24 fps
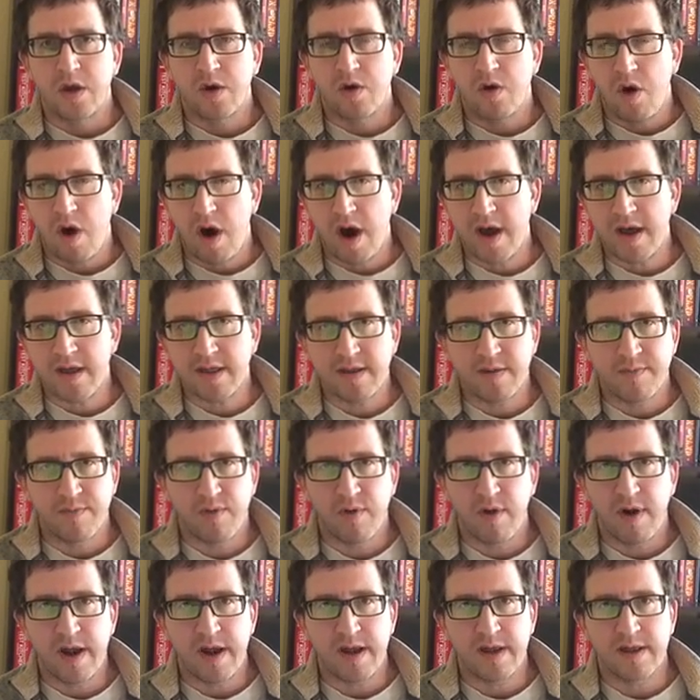Cost and
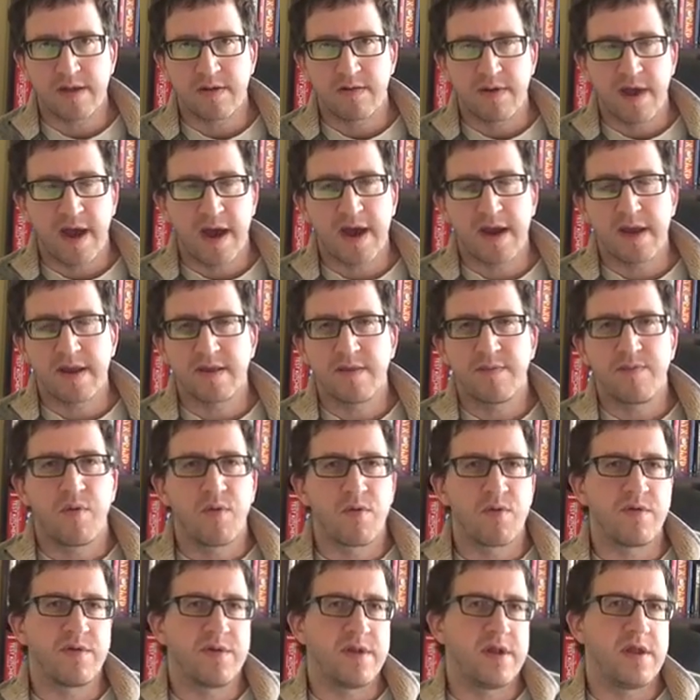price are not as
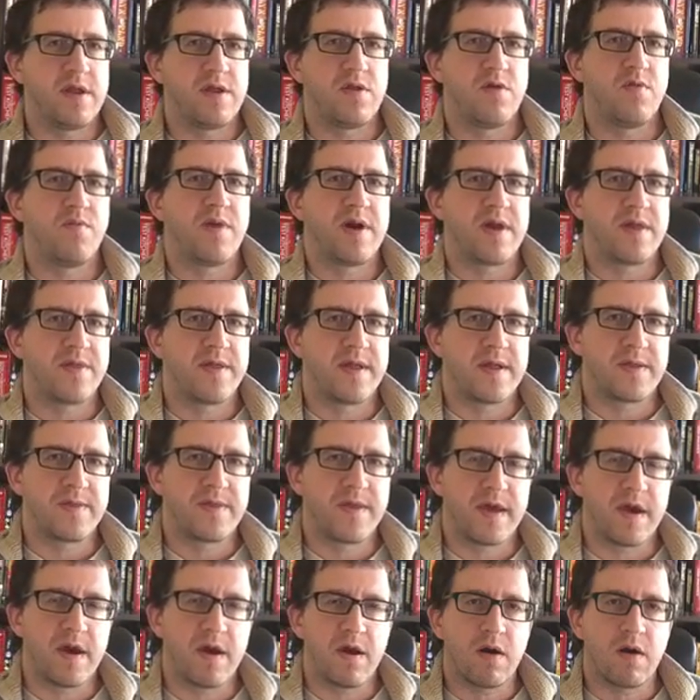important as you might think
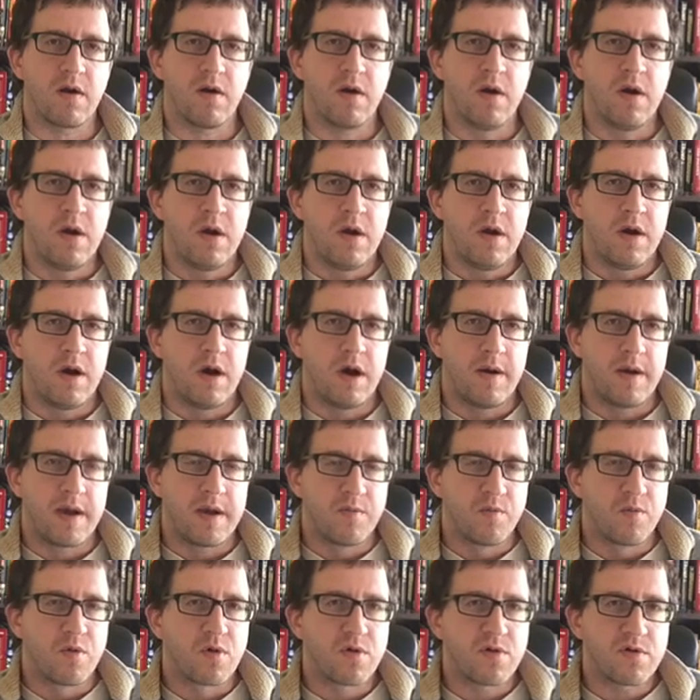they are.
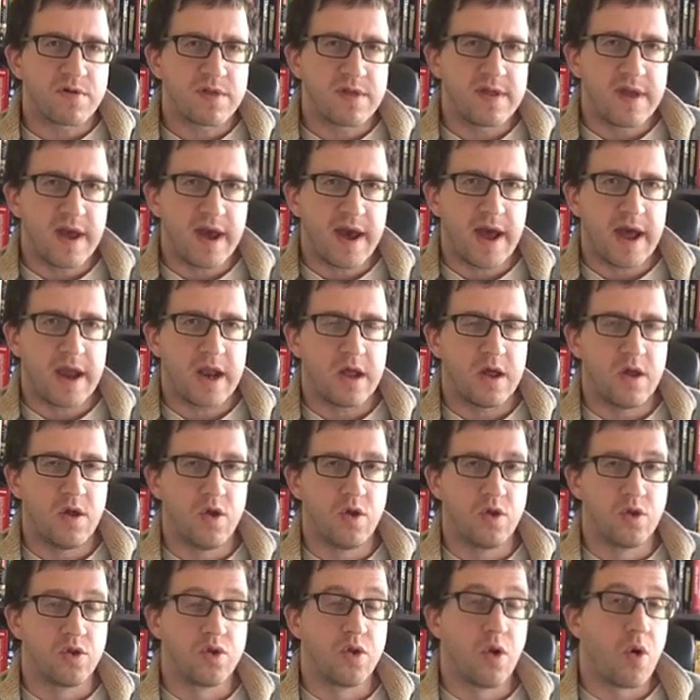And worse yet,
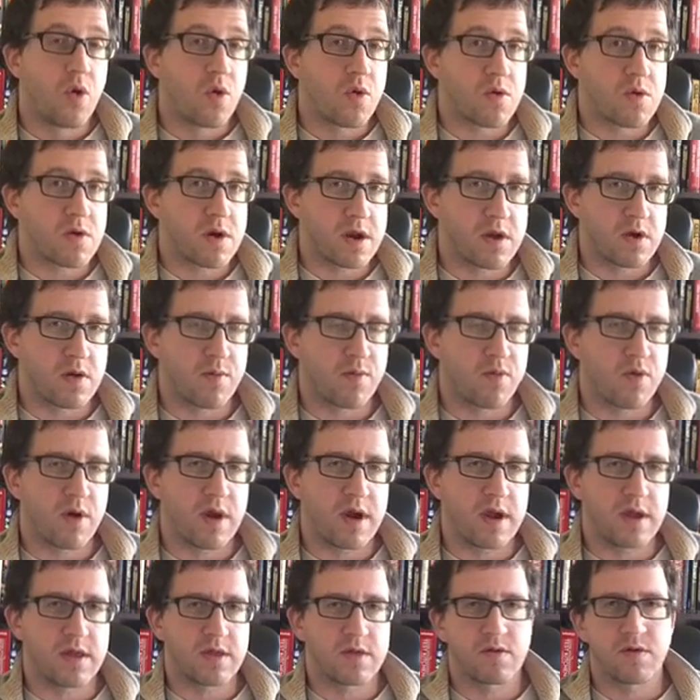lowering your
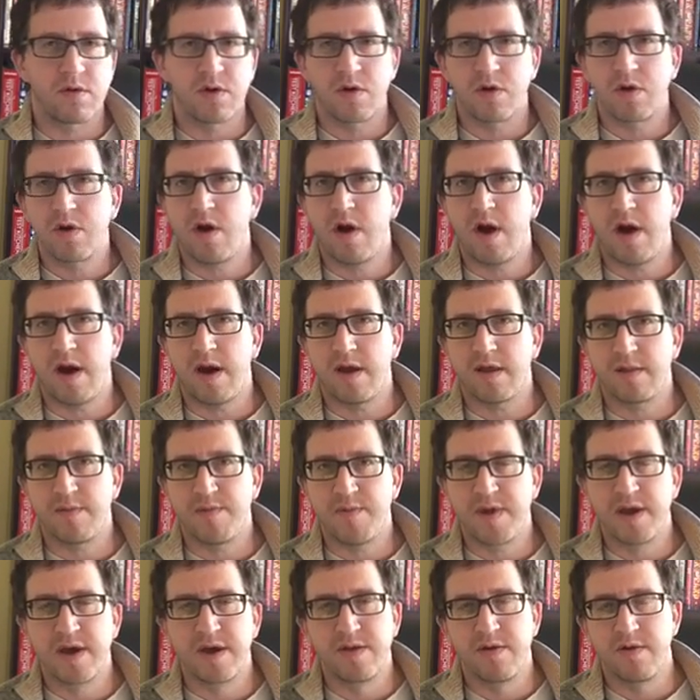price or your cost
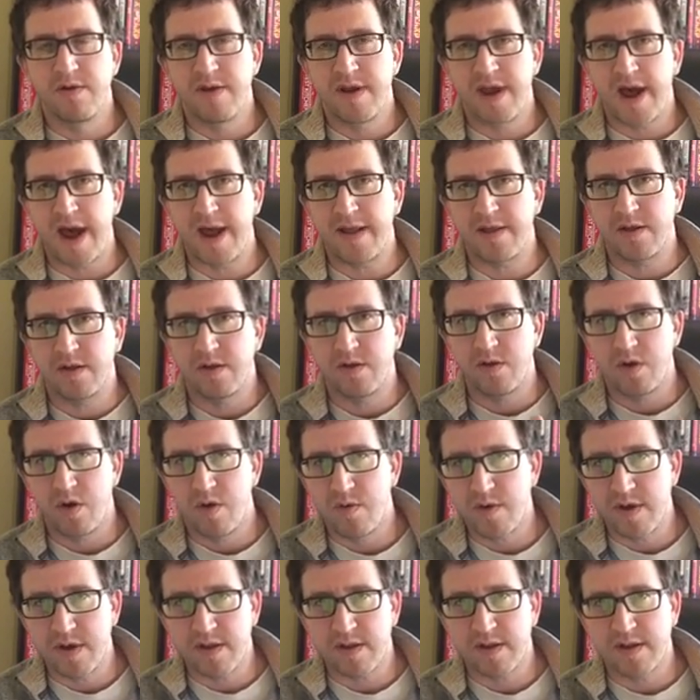because you're not the
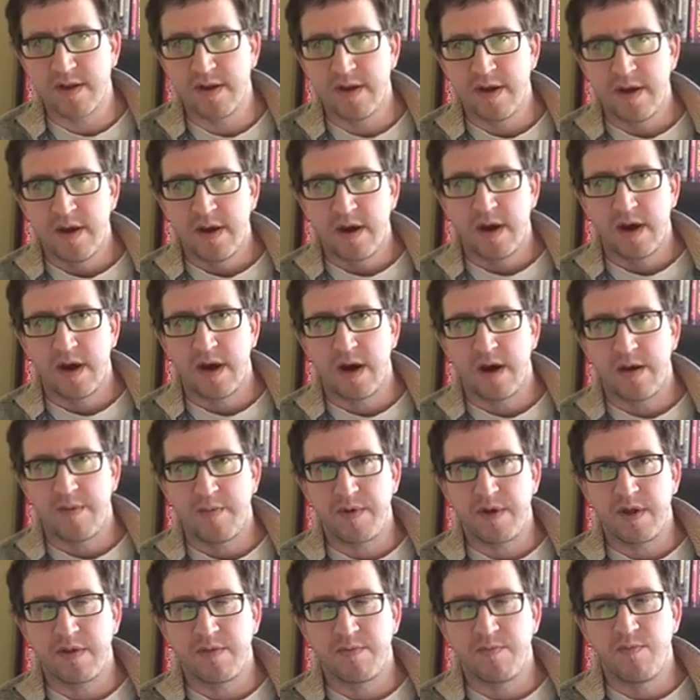lowest
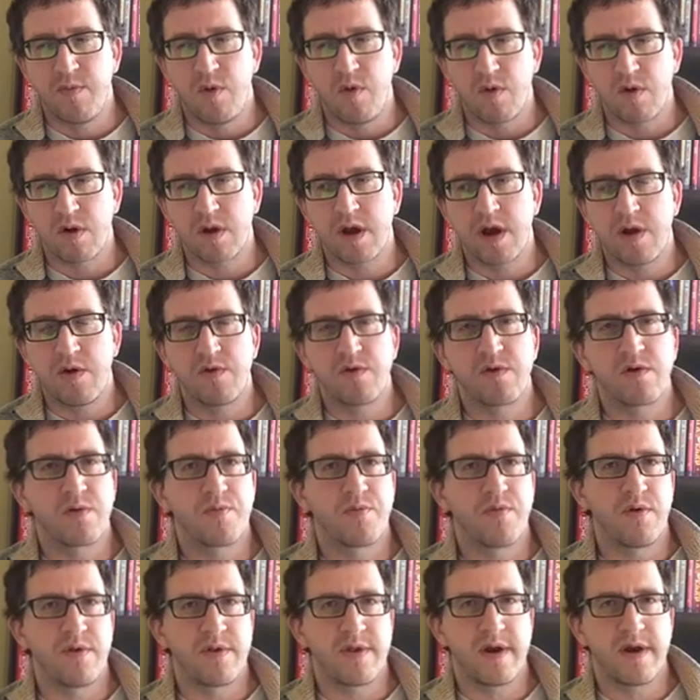is more
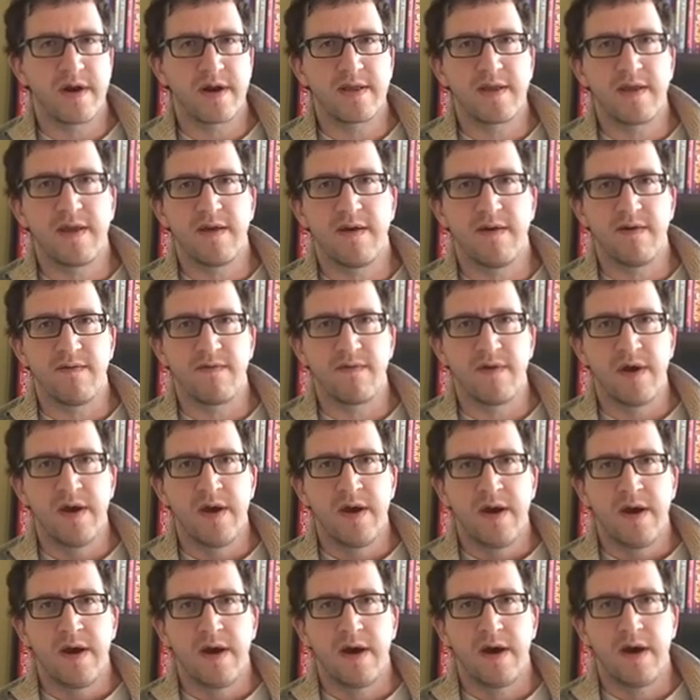counterproductive
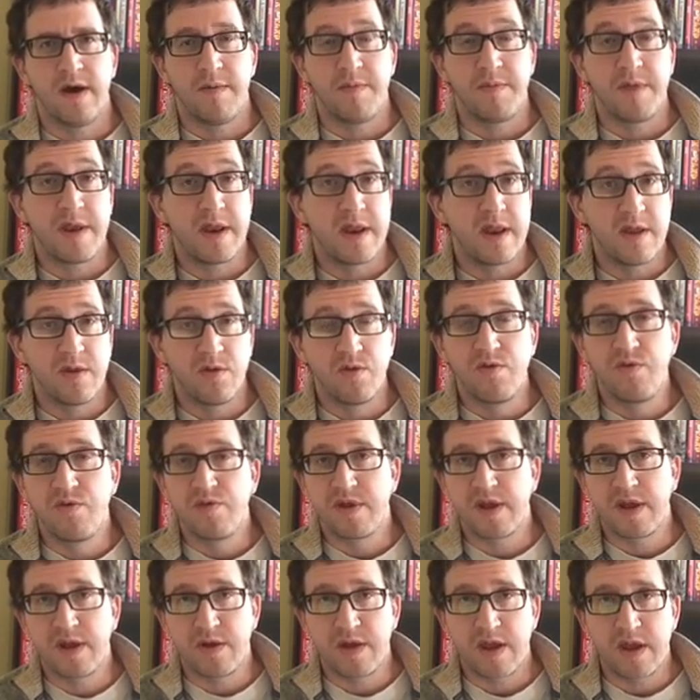than
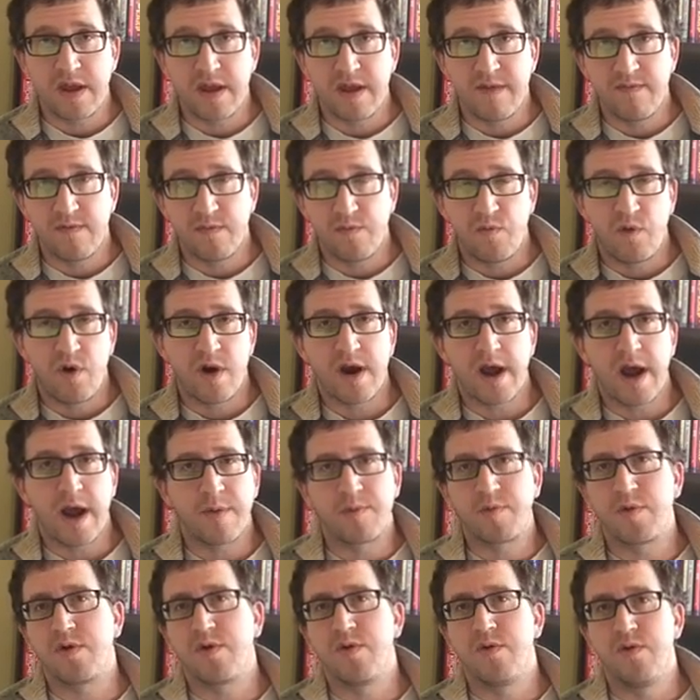losing even one
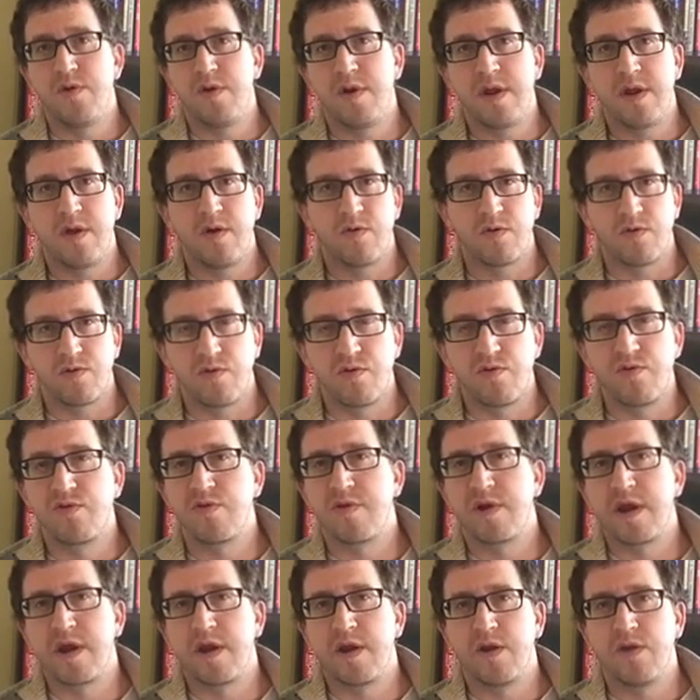opportunity or
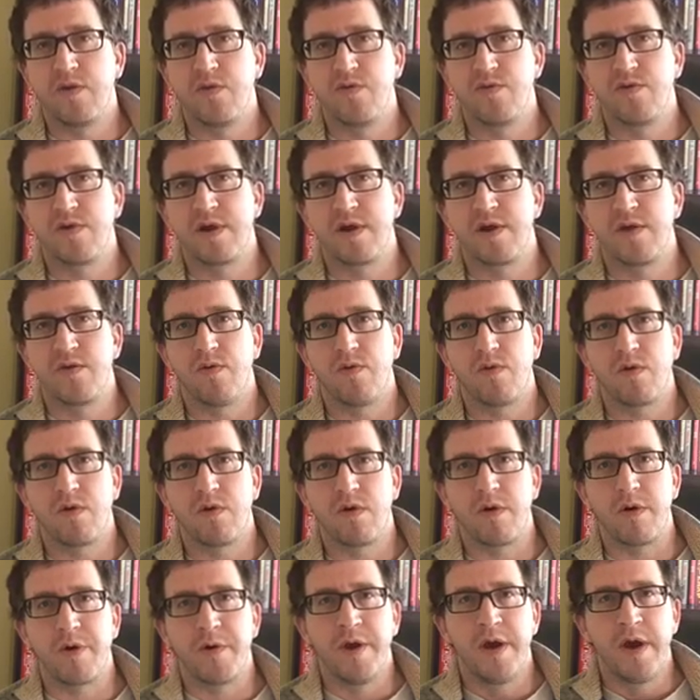losing an
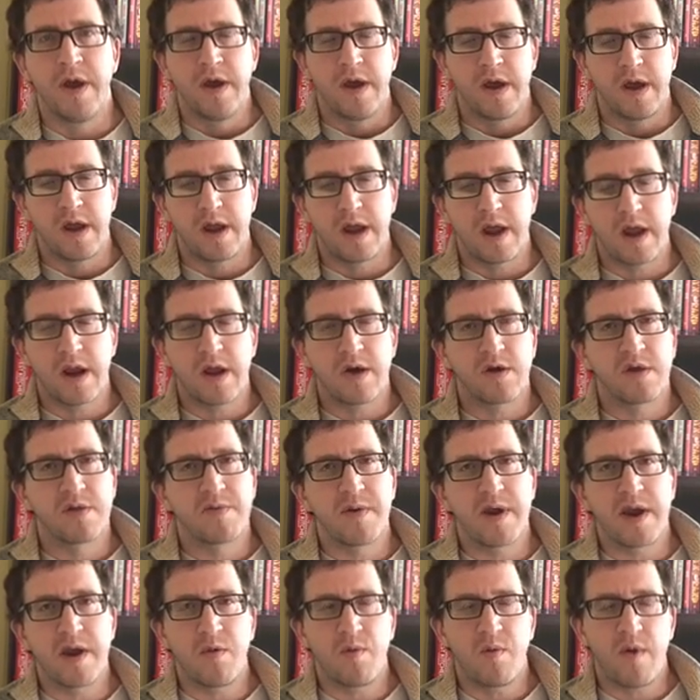order. And I'll
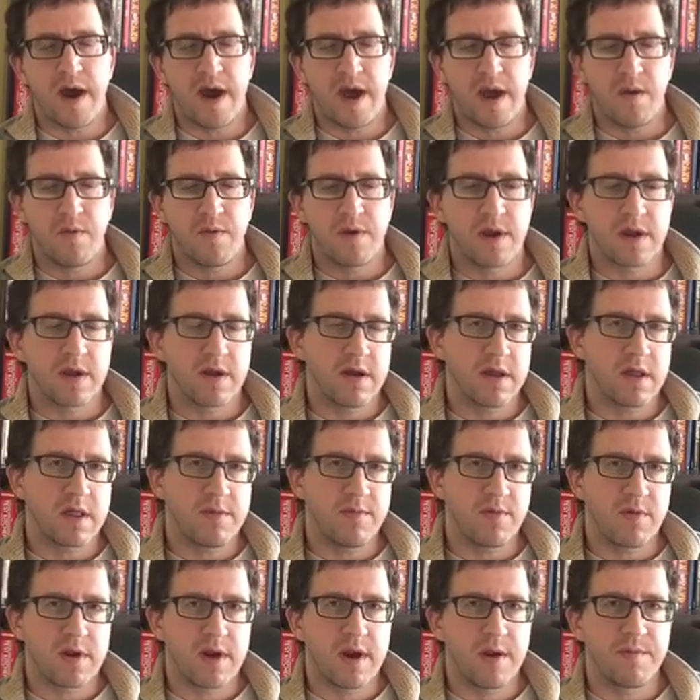explain why. When a
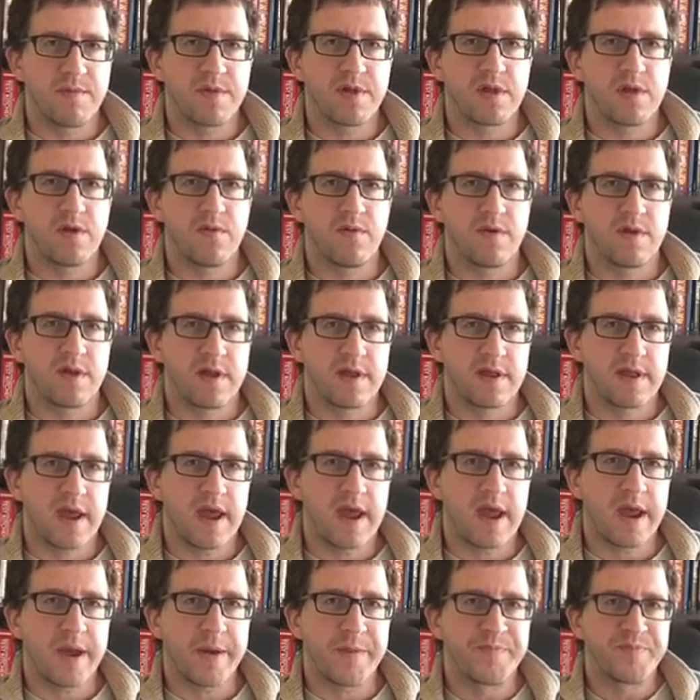customer comes to you and says,
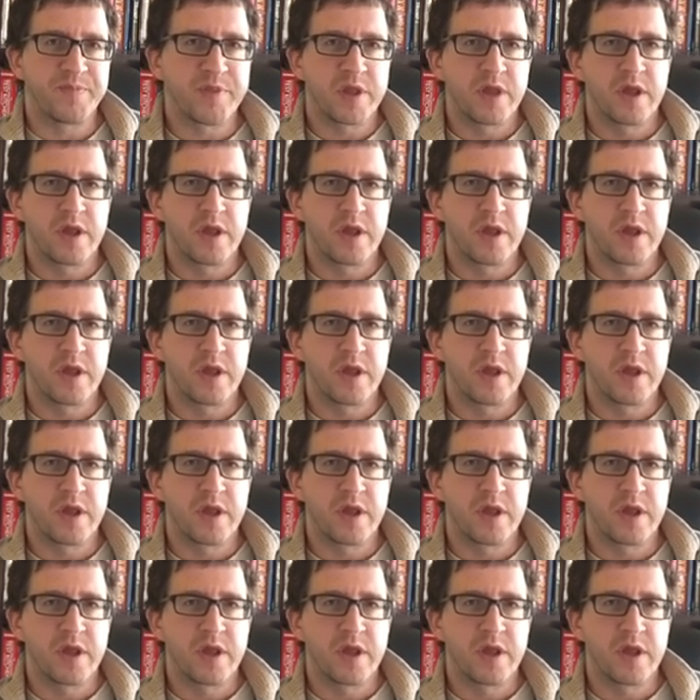hey,